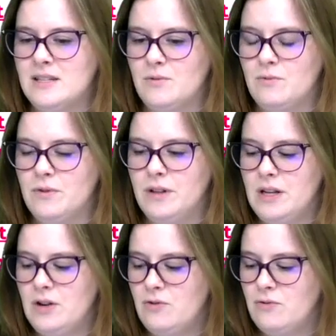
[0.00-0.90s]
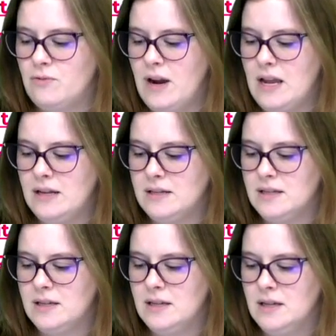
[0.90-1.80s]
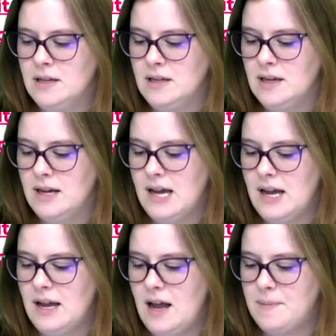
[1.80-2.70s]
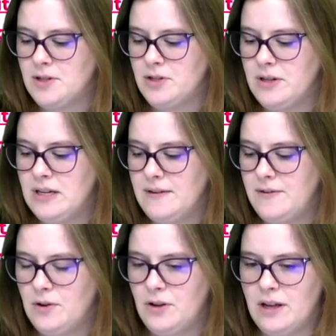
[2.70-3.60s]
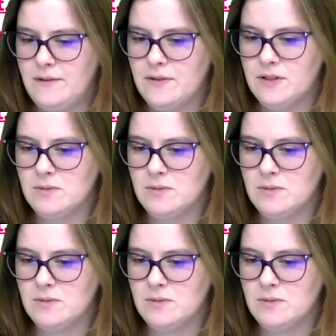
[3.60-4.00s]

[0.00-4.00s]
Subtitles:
really great opportunity if you're looking for some